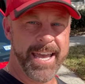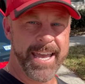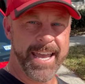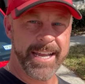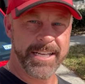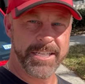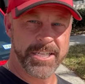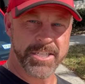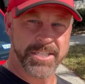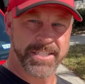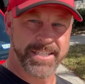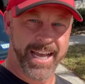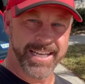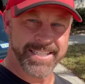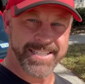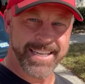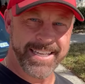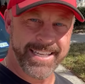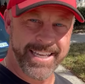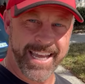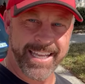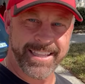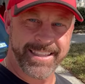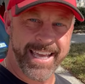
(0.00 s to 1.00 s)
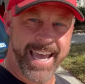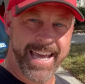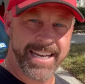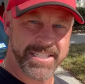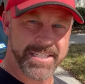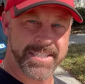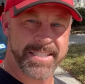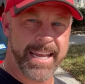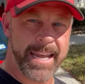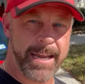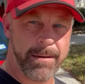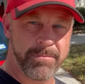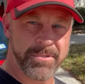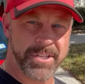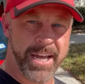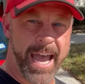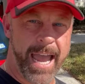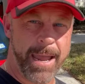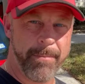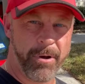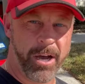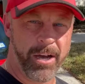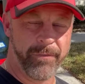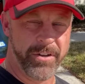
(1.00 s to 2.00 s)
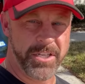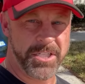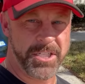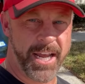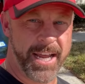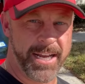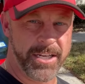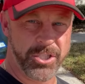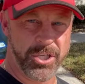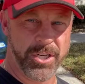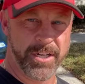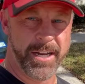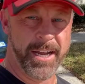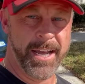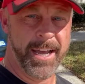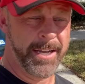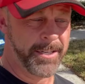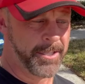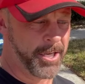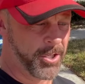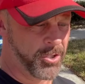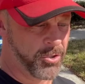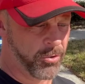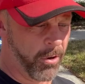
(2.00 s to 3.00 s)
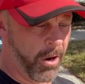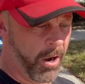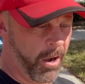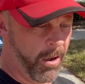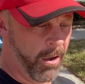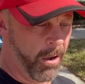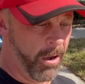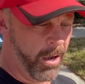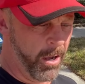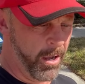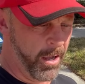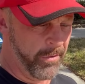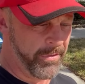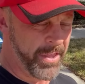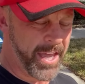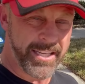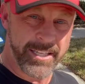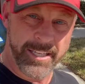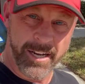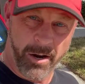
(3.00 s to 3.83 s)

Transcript: it just doesn't get that same type of attention to draw all that,